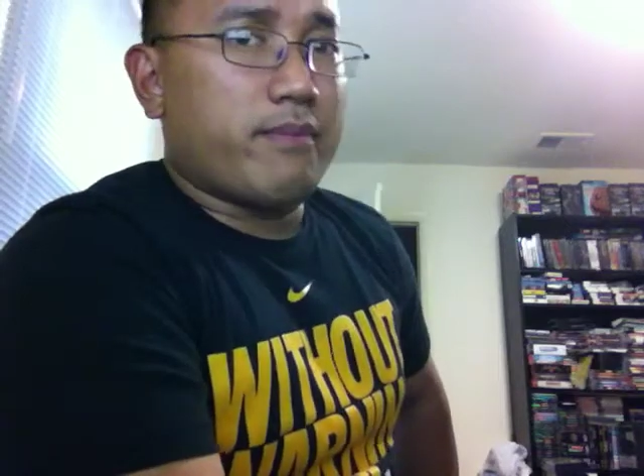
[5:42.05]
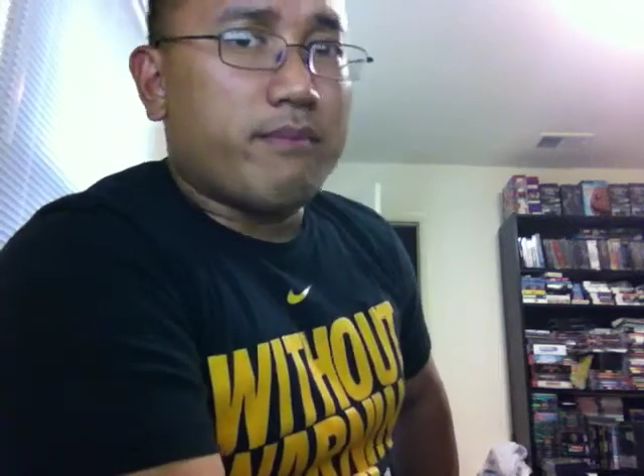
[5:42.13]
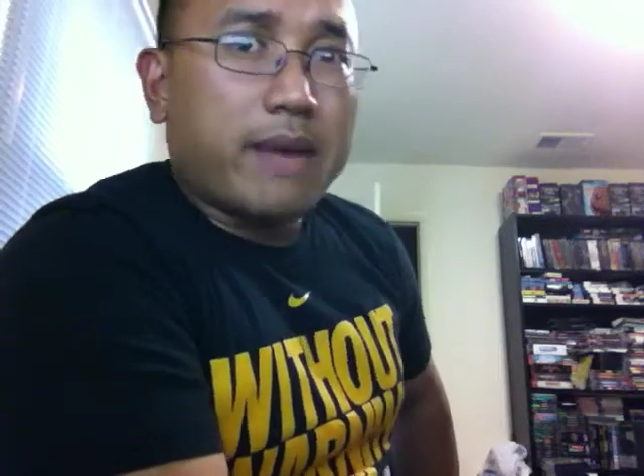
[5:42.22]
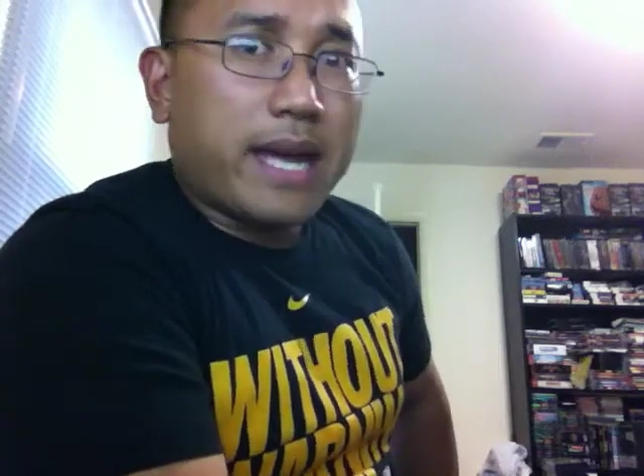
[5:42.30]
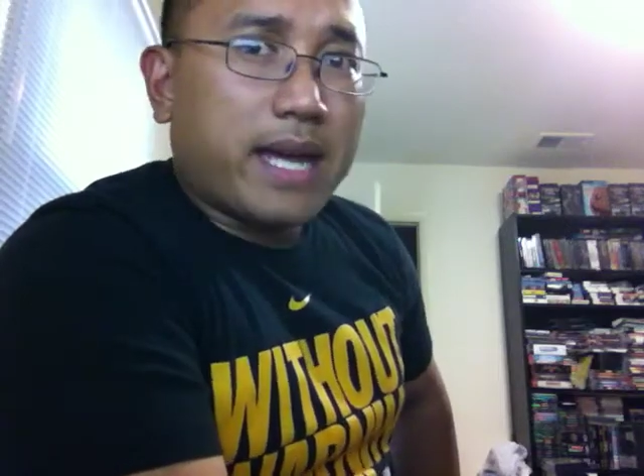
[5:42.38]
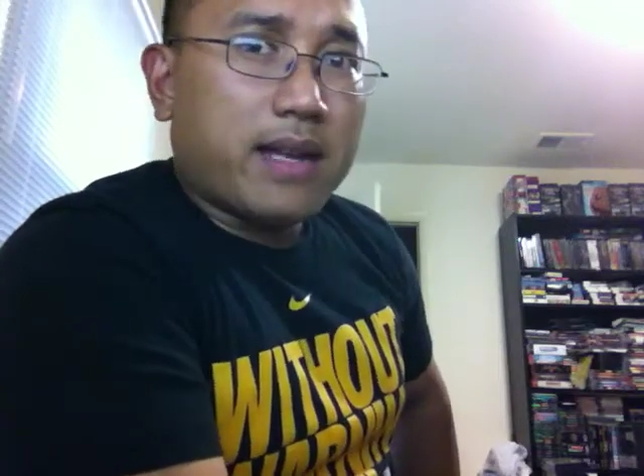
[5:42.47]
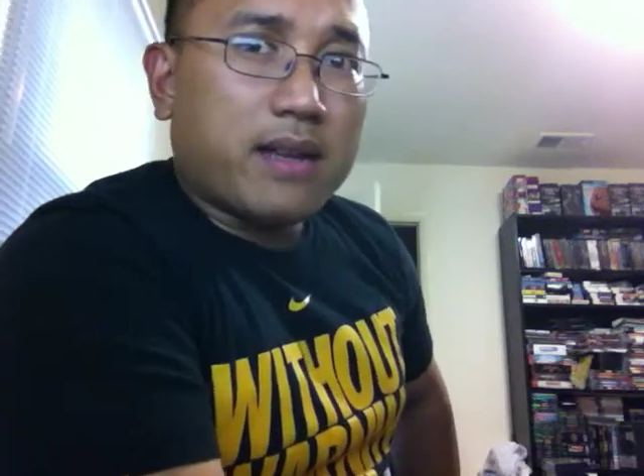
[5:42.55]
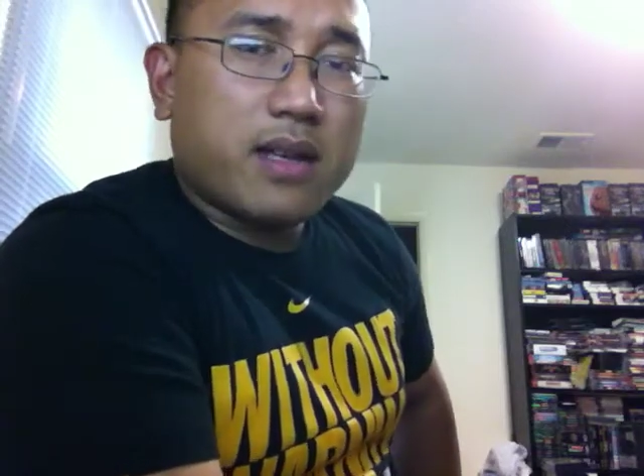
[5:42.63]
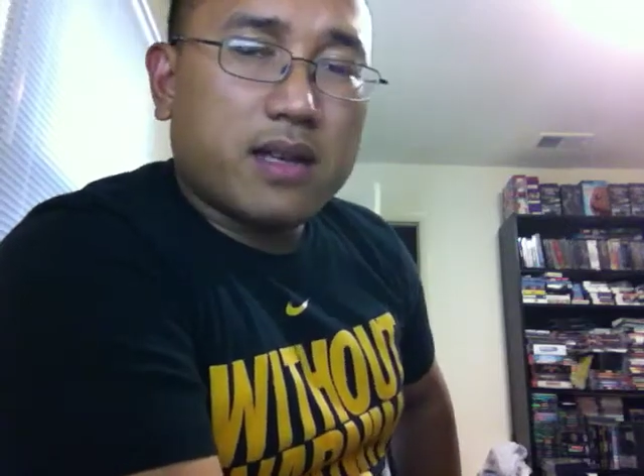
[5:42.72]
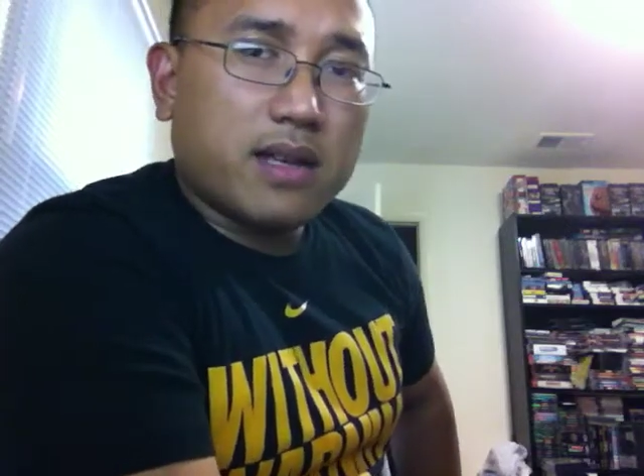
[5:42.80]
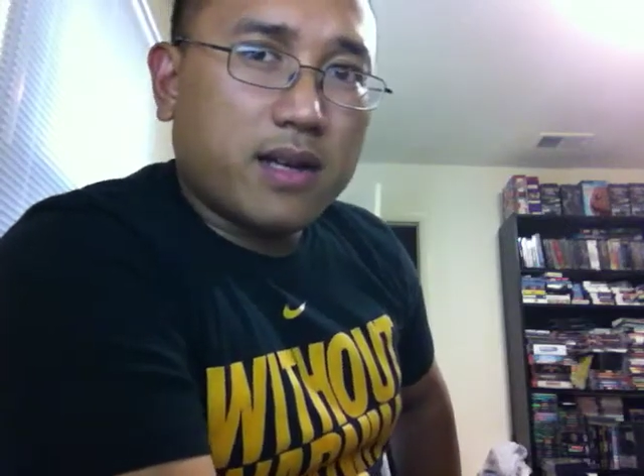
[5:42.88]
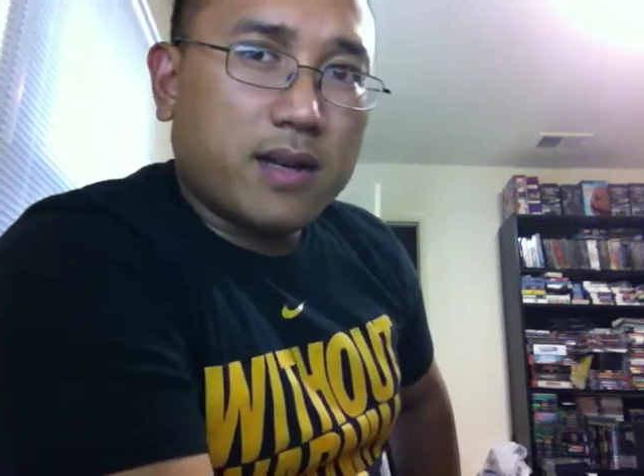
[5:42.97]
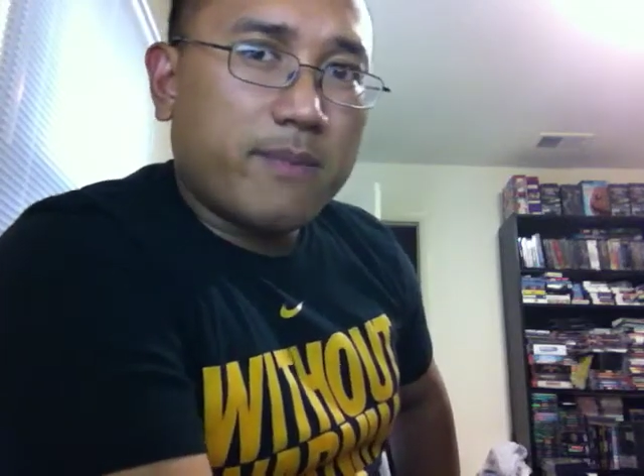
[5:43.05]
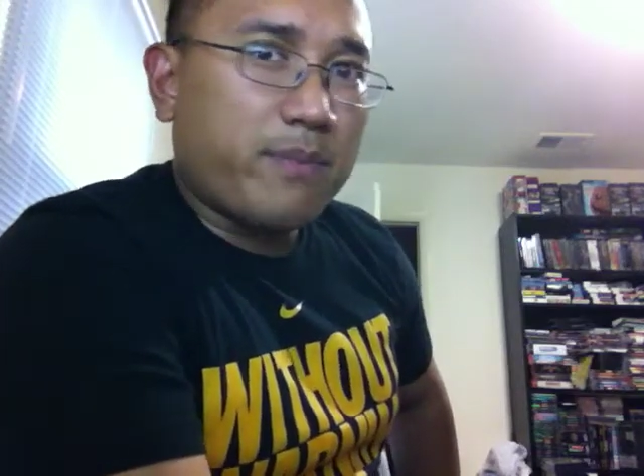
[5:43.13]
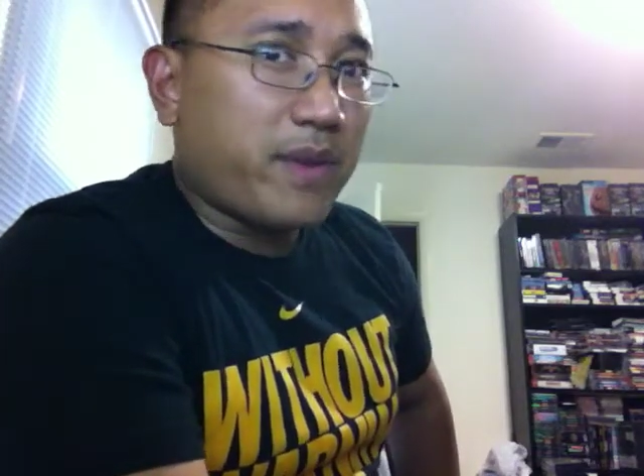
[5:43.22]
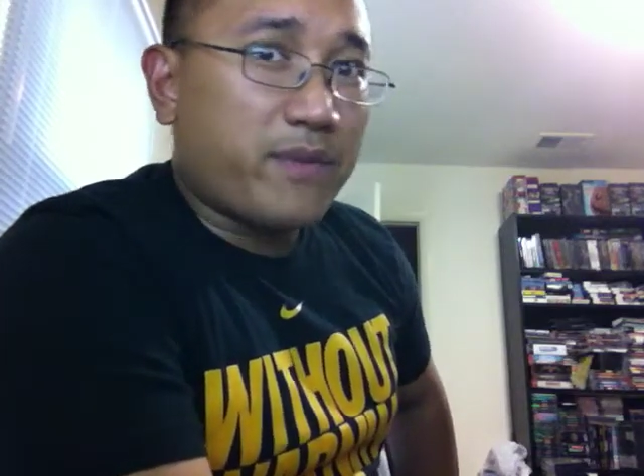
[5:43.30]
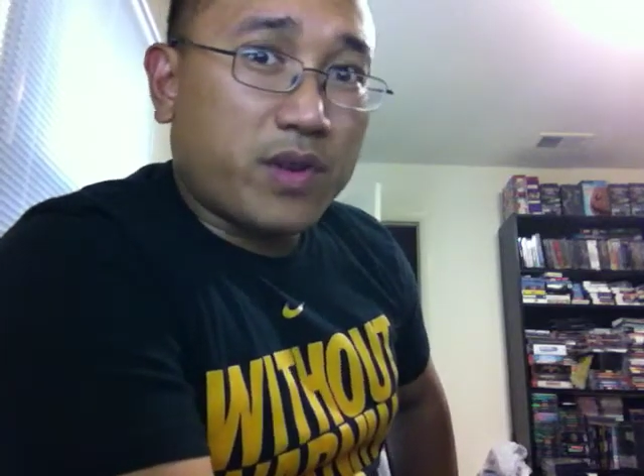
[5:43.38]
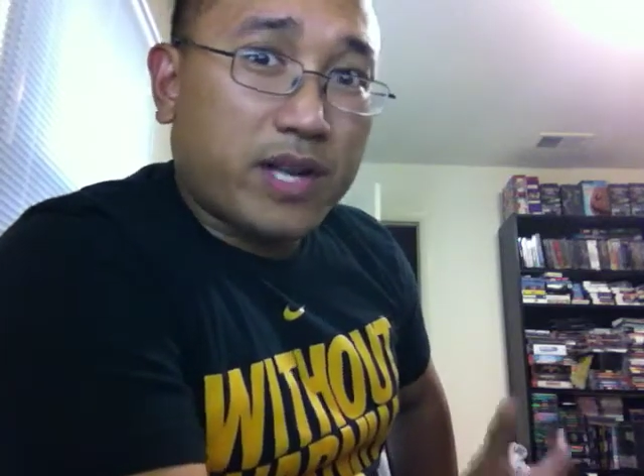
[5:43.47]
man,
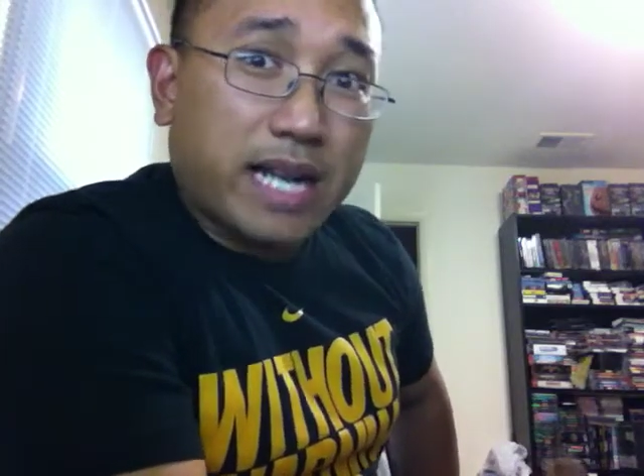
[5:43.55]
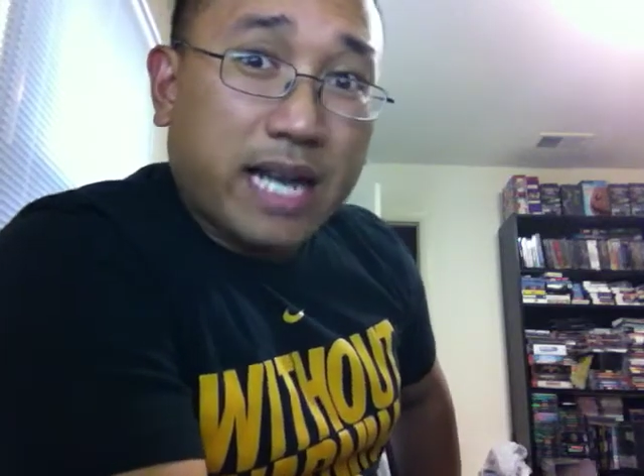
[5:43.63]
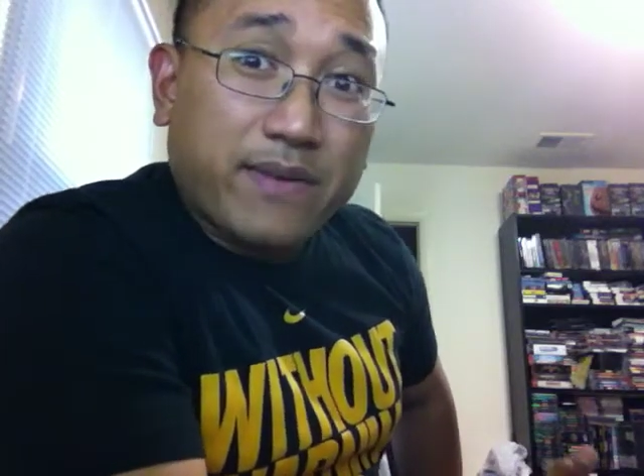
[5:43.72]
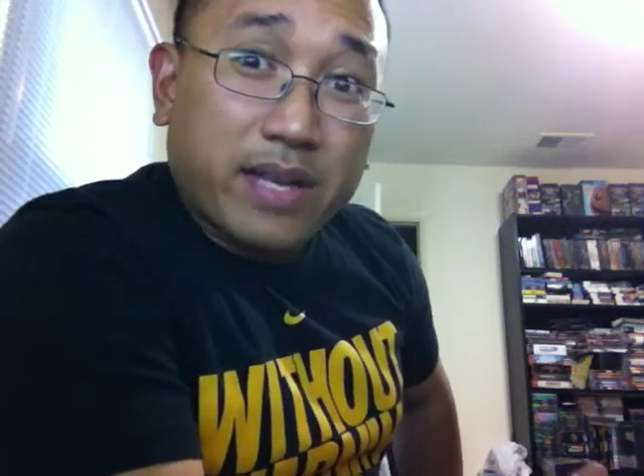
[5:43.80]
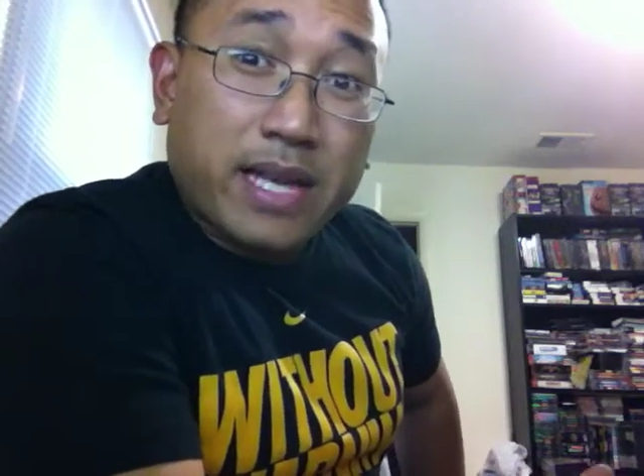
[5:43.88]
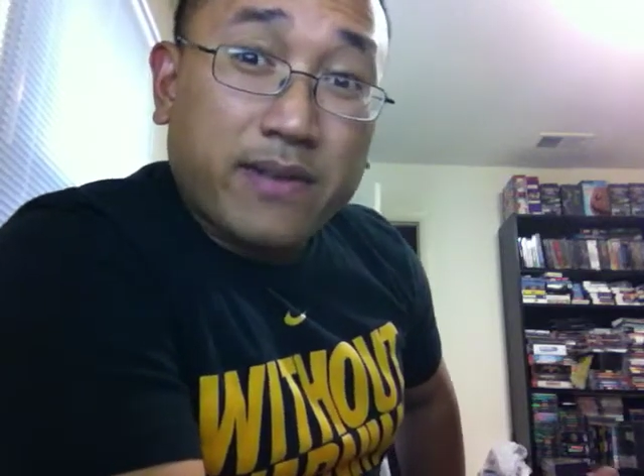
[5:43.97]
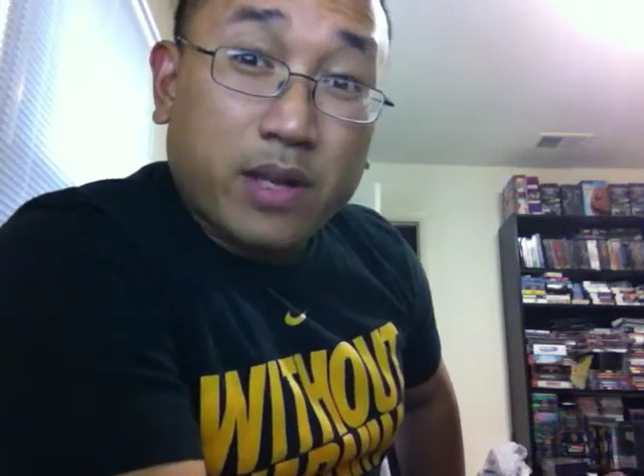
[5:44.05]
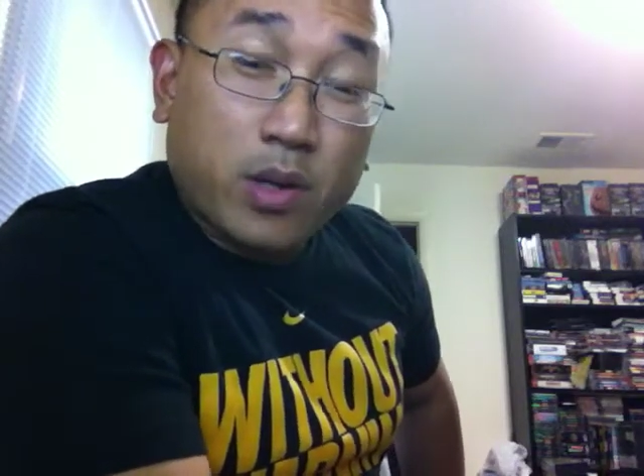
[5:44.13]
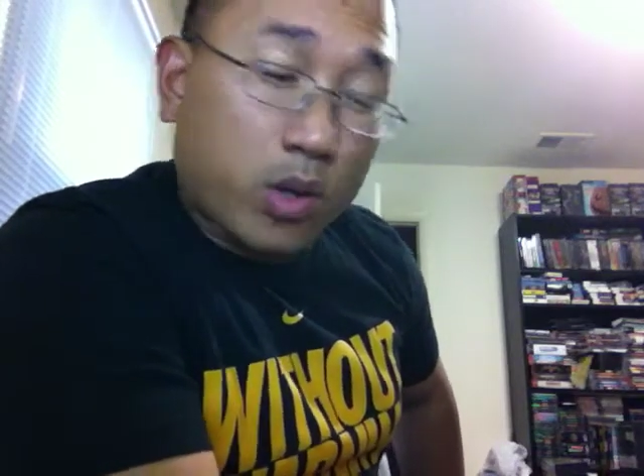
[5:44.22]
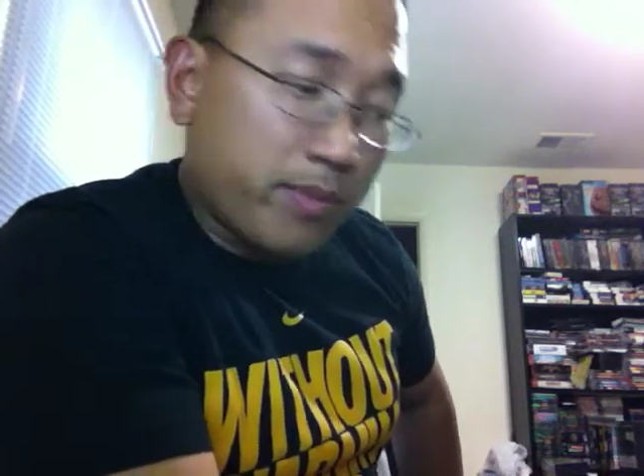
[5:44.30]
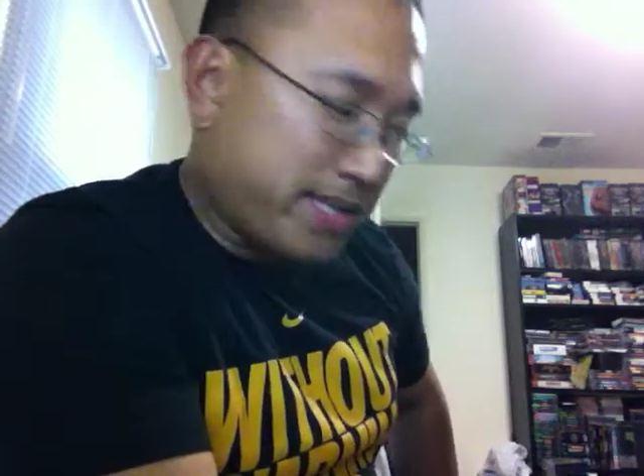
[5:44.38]
if you're going to have a Kobe